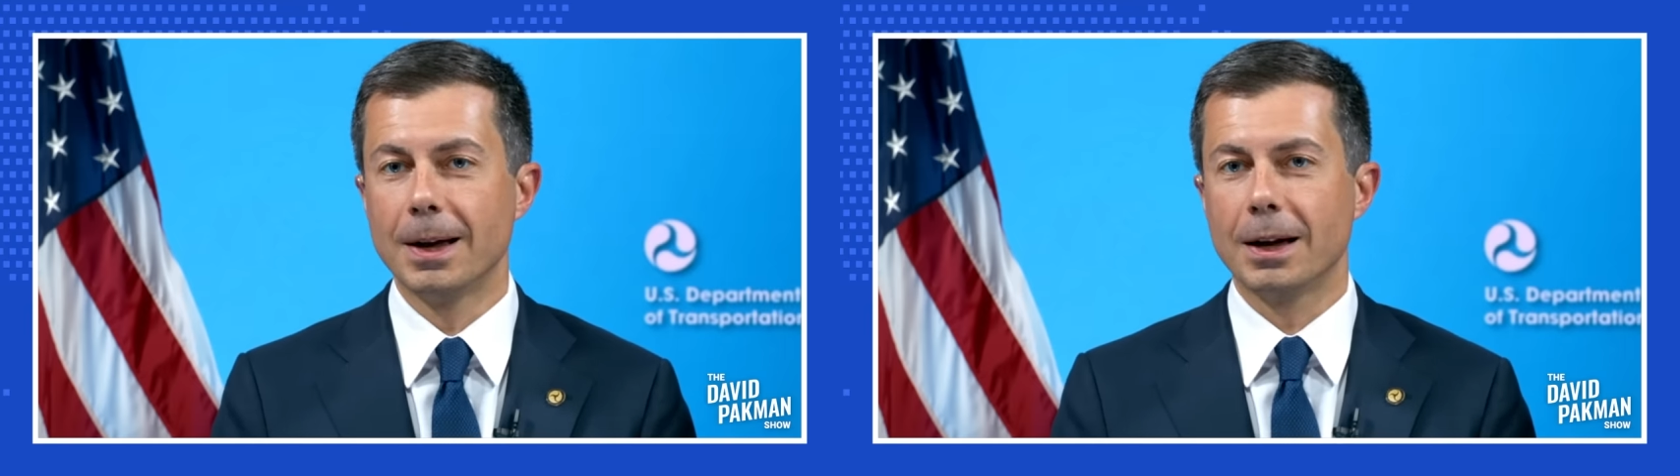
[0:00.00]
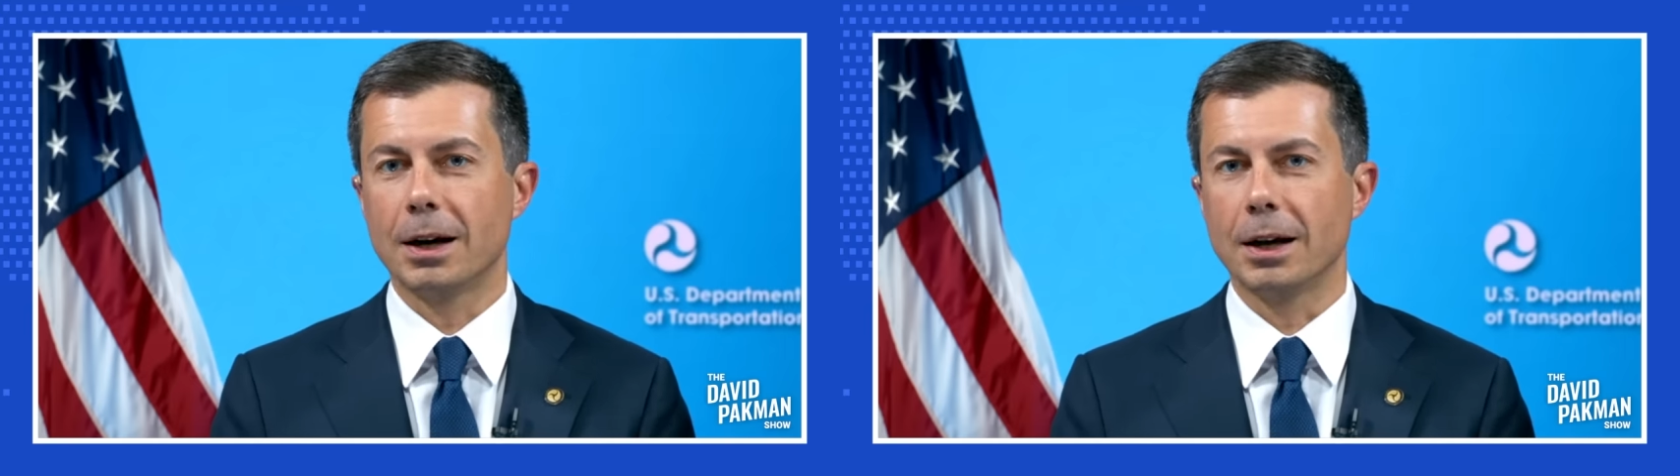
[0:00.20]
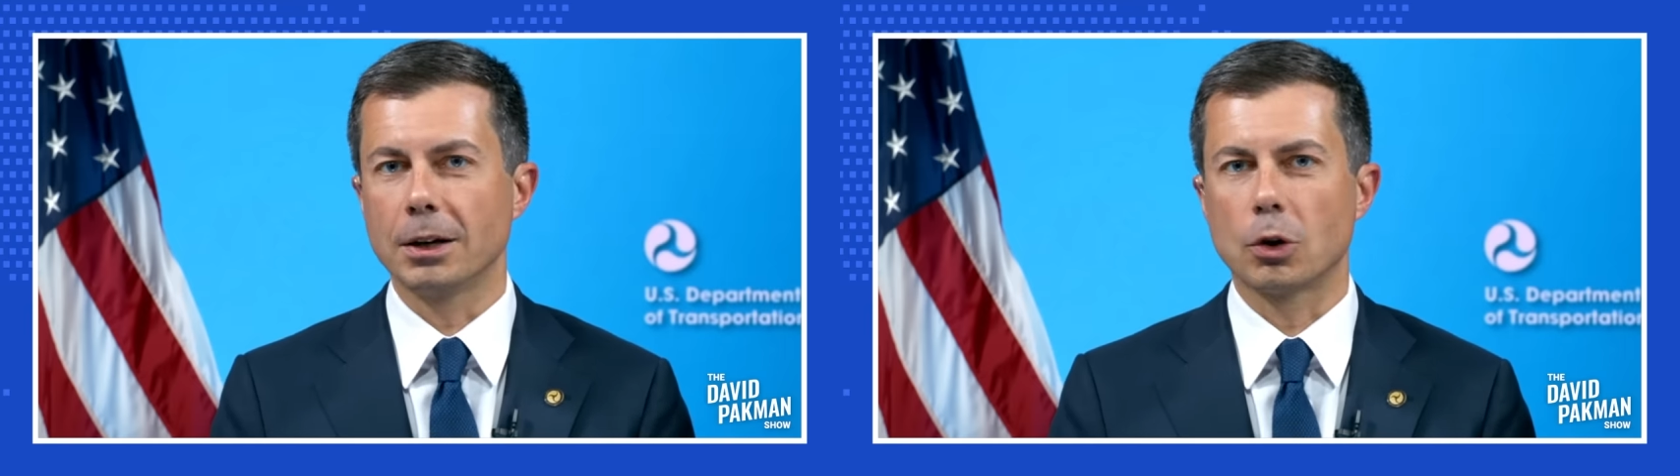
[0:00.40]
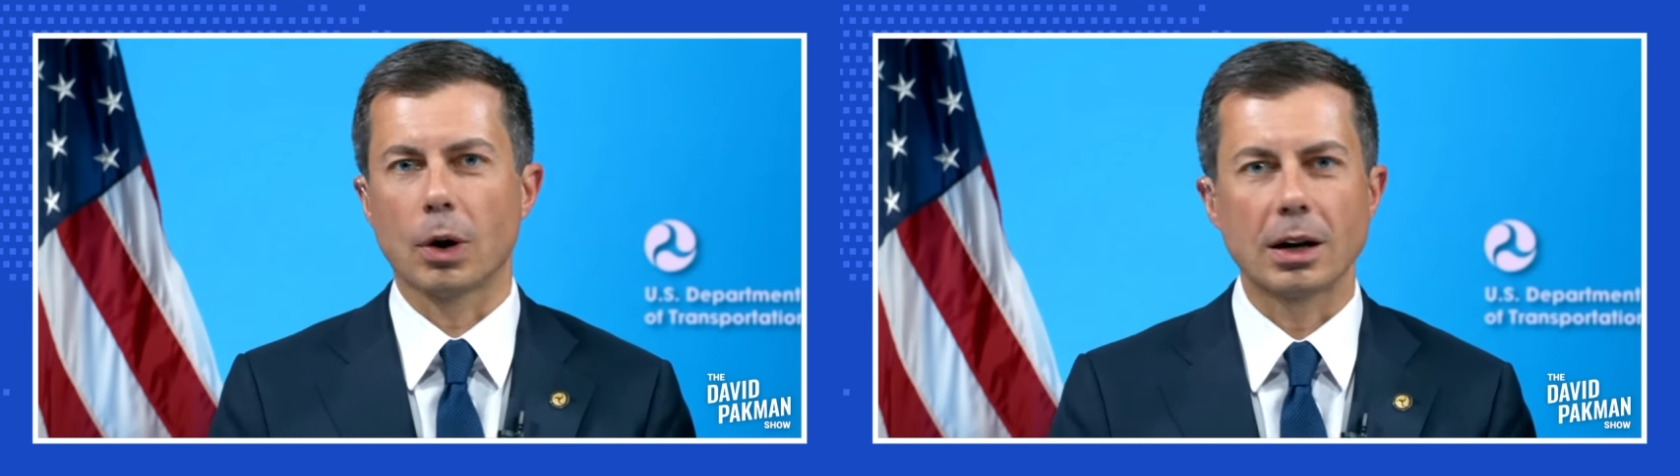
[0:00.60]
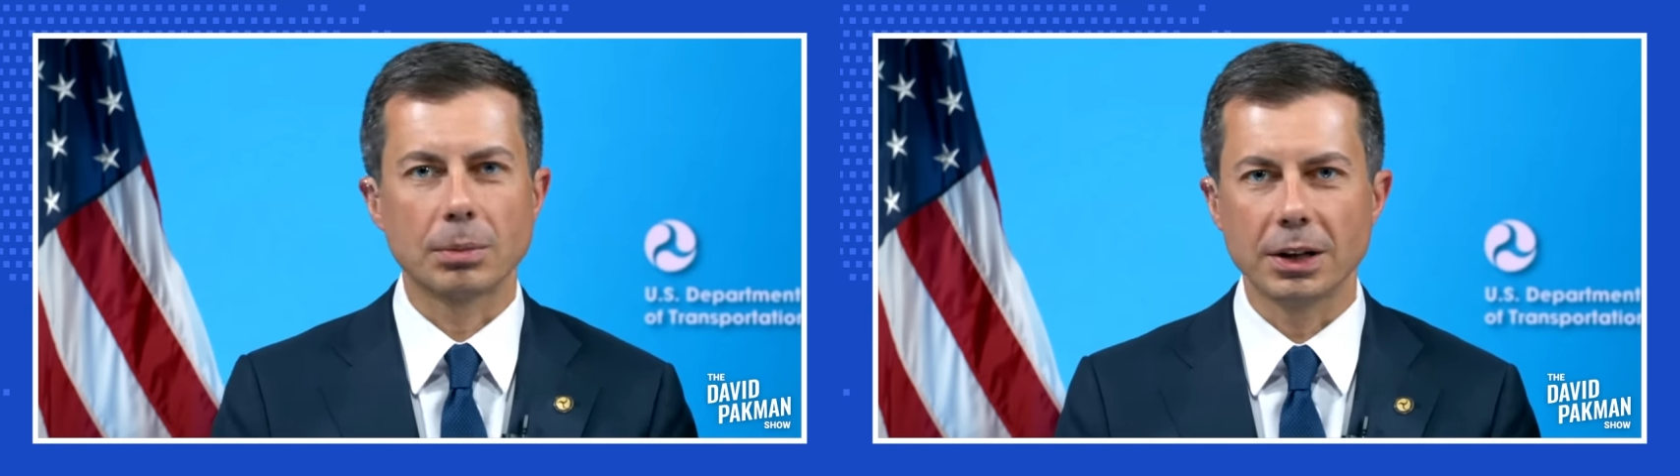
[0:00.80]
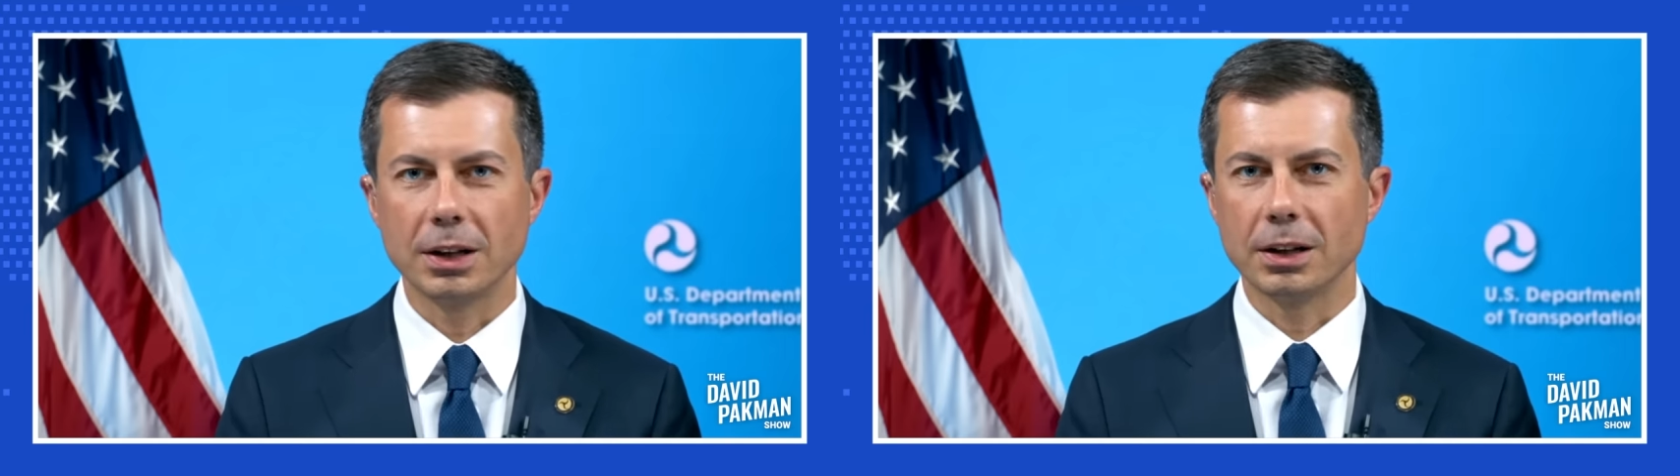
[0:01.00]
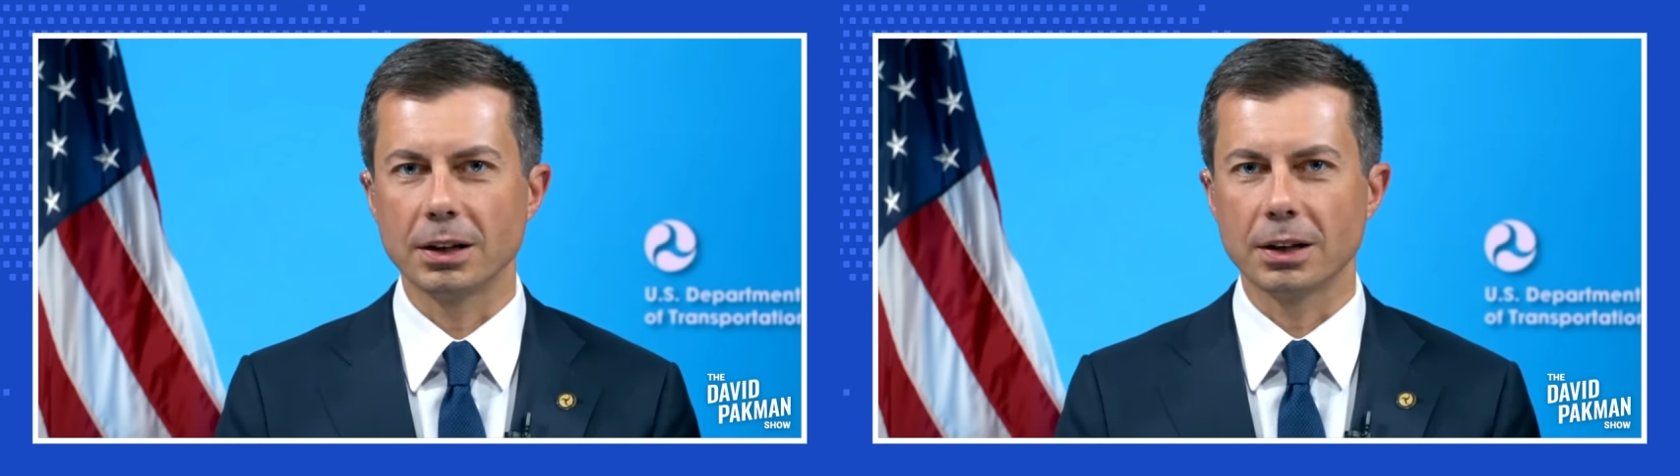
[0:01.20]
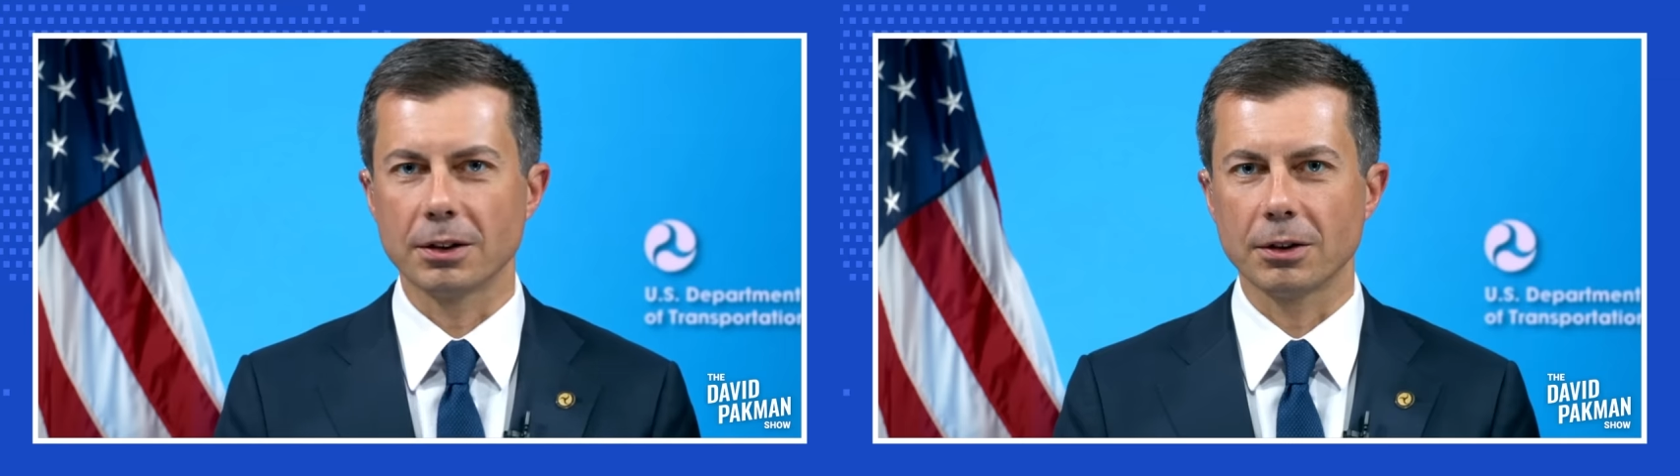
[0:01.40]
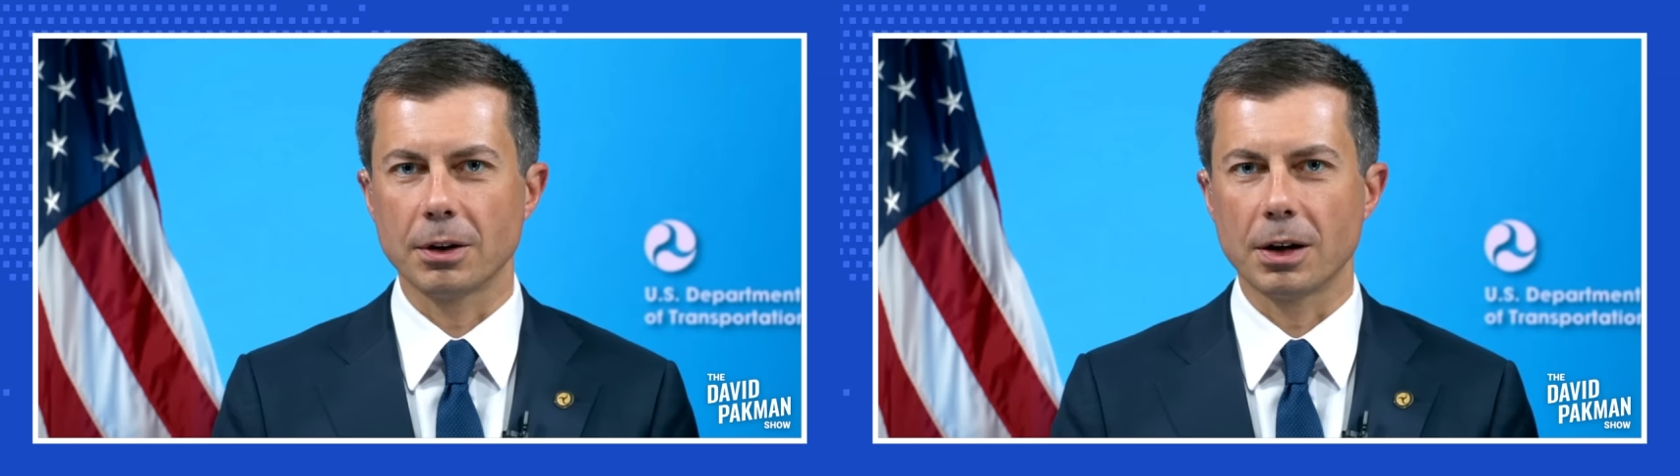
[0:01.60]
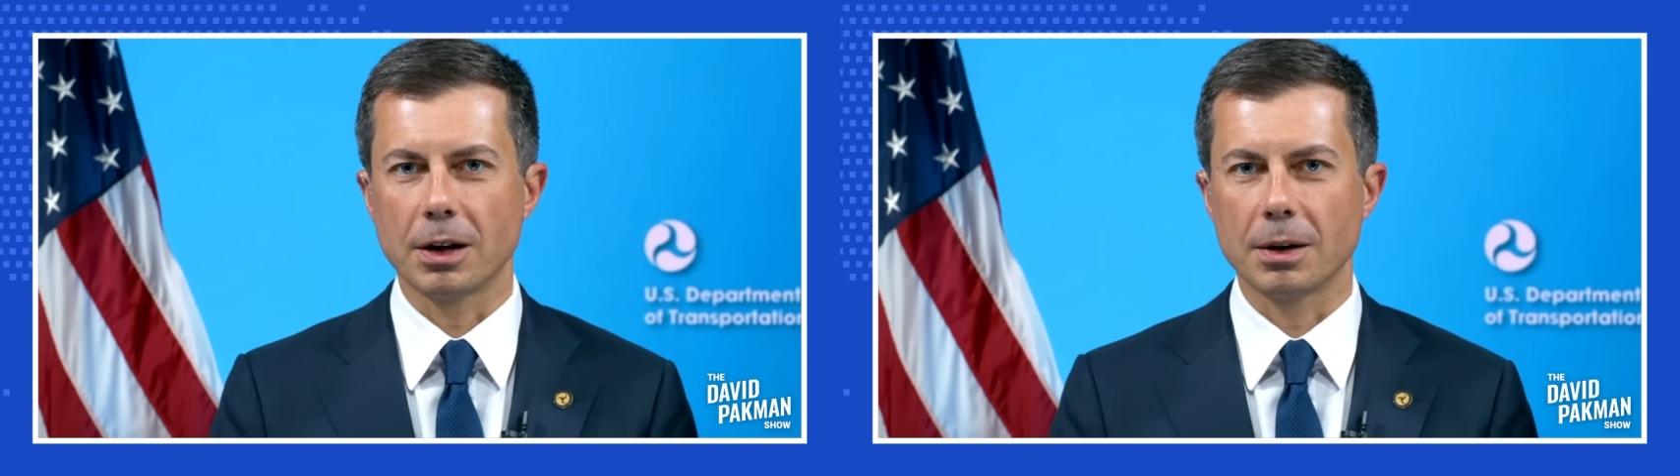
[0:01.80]
uh, incredibly uh,
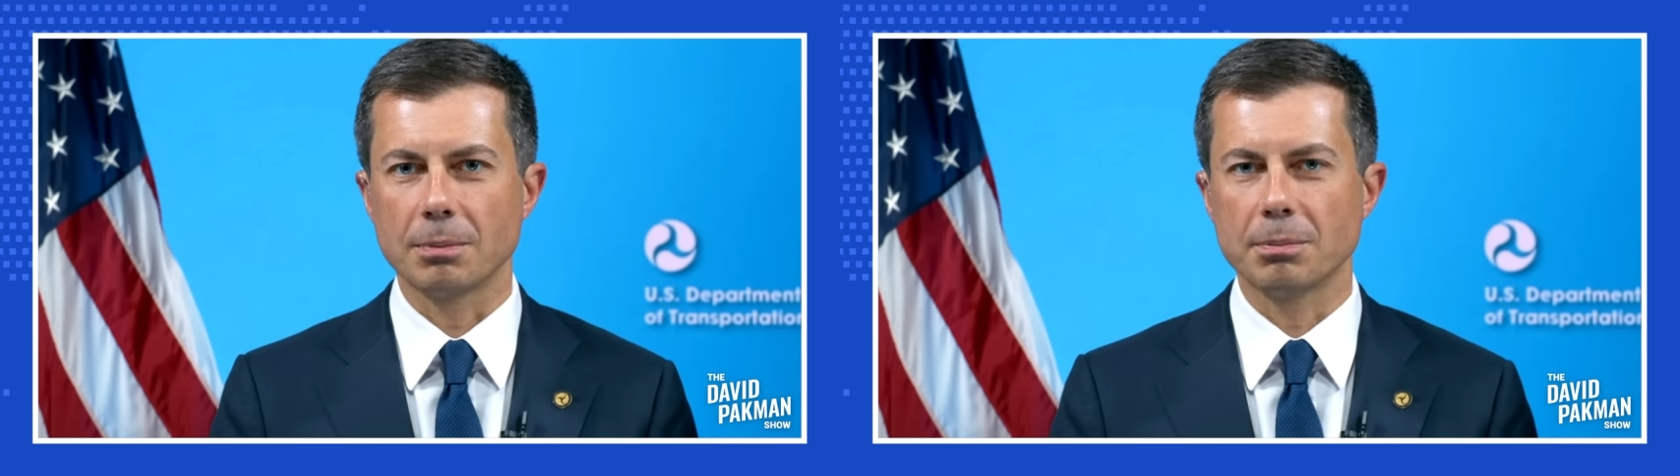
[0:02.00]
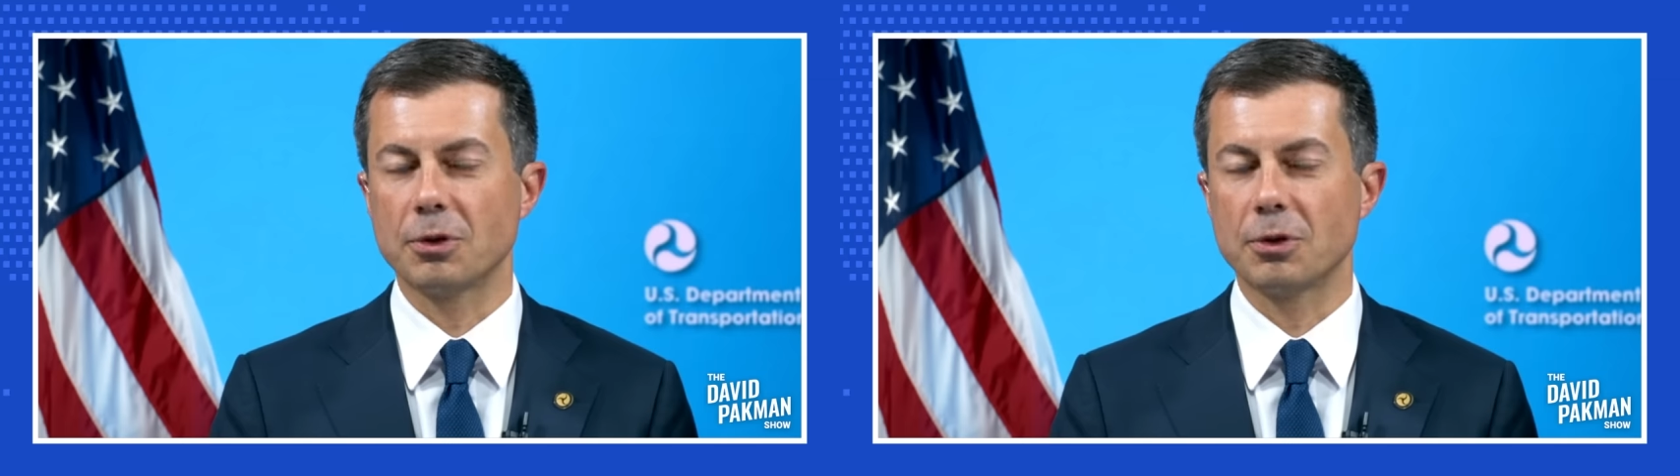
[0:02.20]
uh,